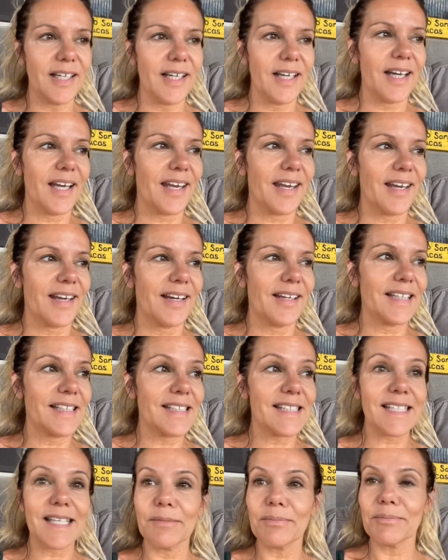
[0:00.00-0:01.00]
and
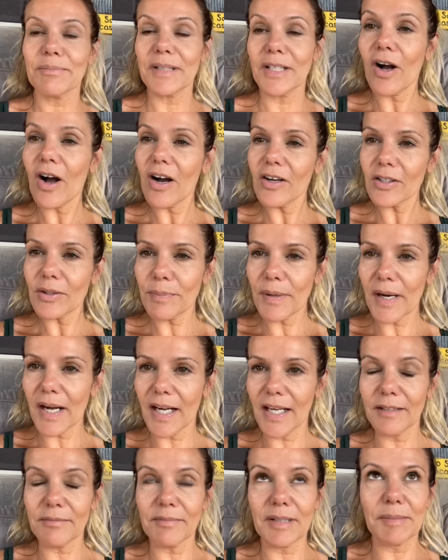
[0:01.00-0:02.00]
it's kept me
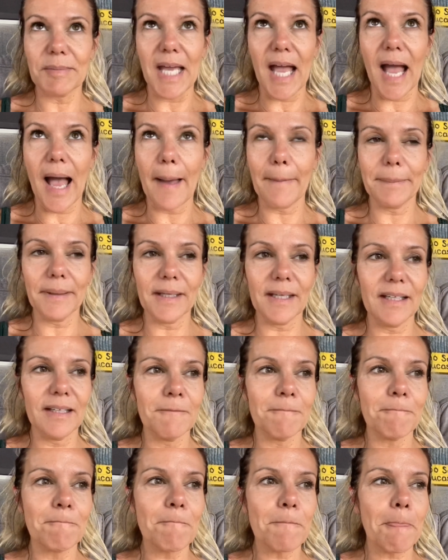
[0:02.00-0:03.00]
occupied, made me happy.